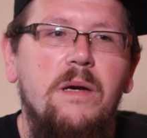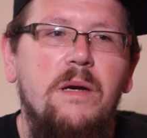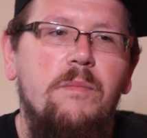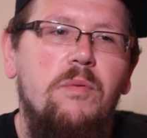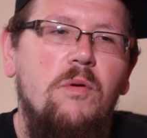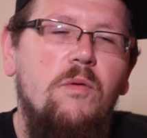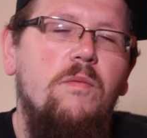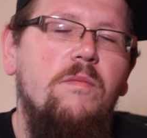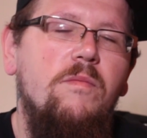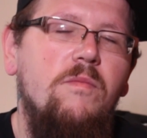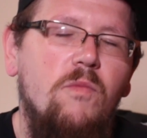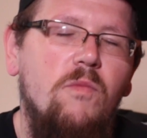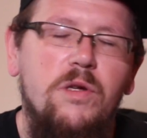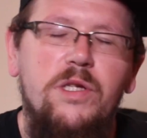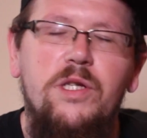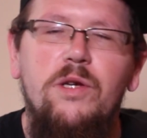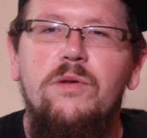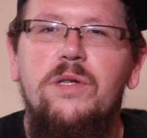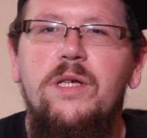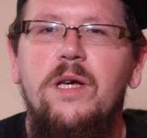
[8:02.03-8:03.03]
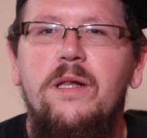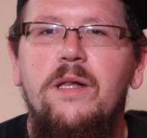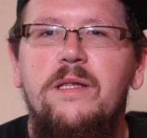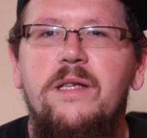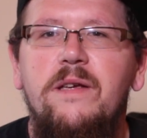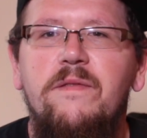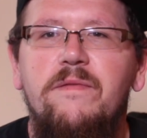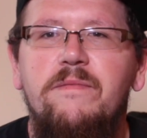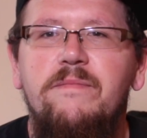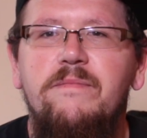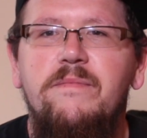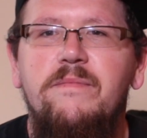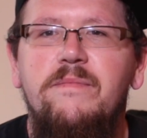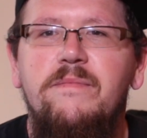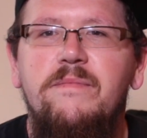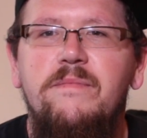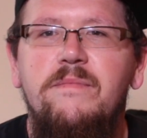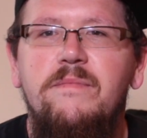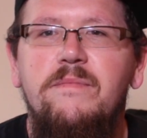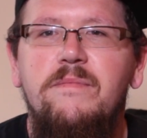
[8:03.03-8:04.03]
but what's the alternative?
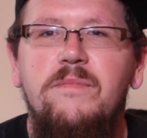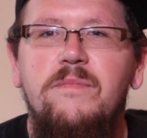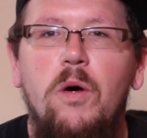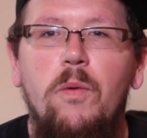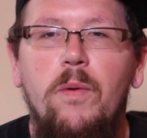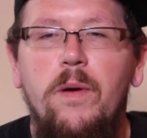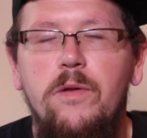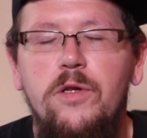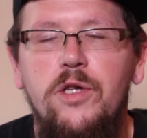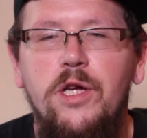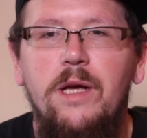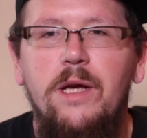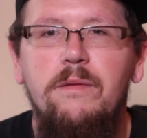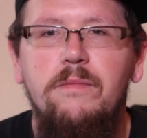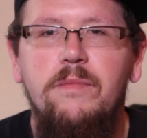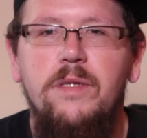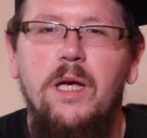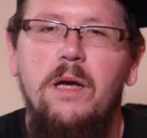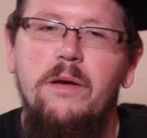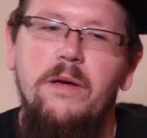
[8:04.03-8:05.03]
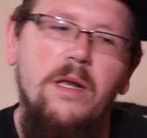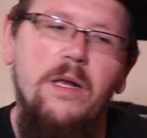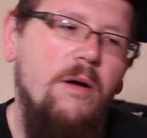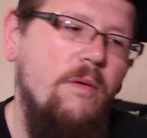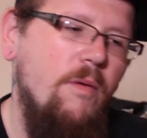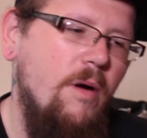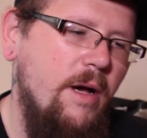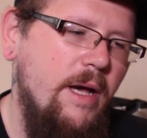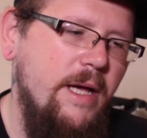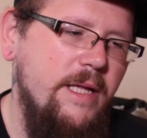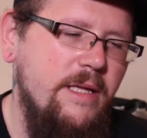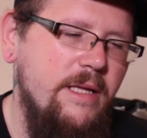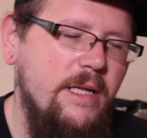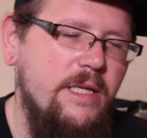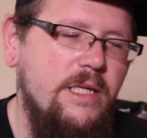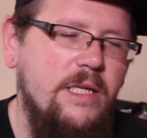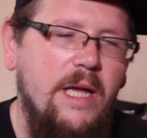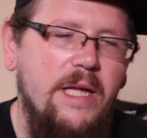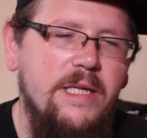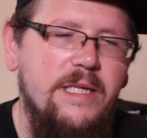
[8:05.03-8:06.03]
A wheelchair. So you know what,
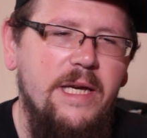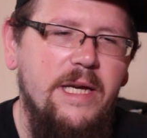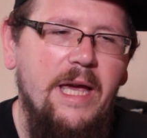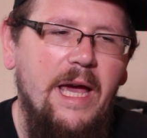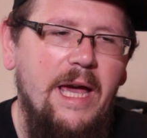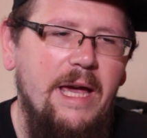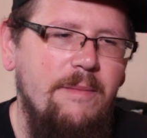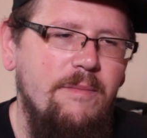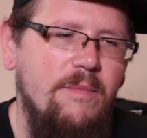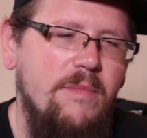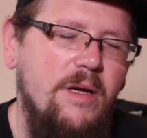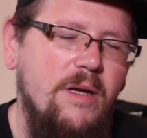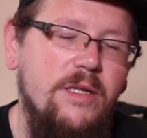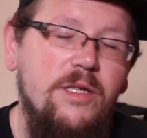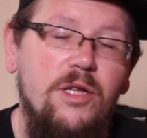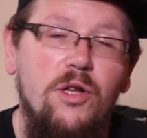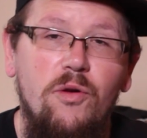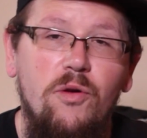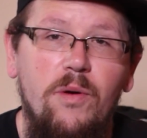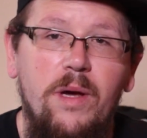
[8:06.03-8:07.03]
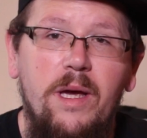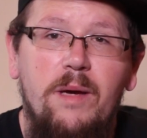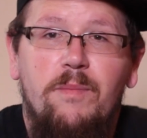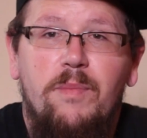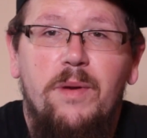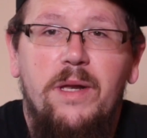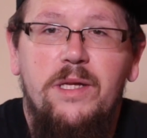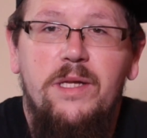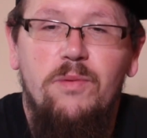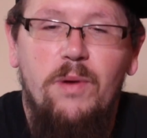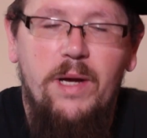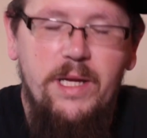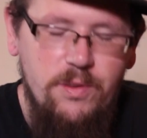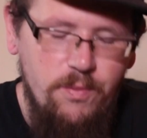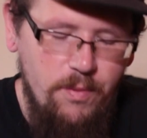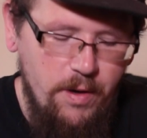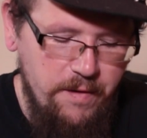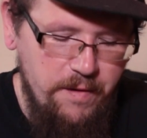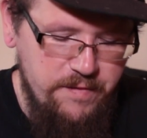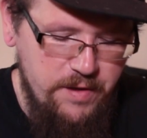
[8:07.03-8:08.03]
it's a game, it's annoying, but it's
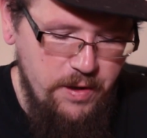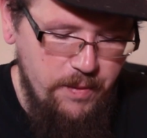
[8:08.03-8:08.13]
worth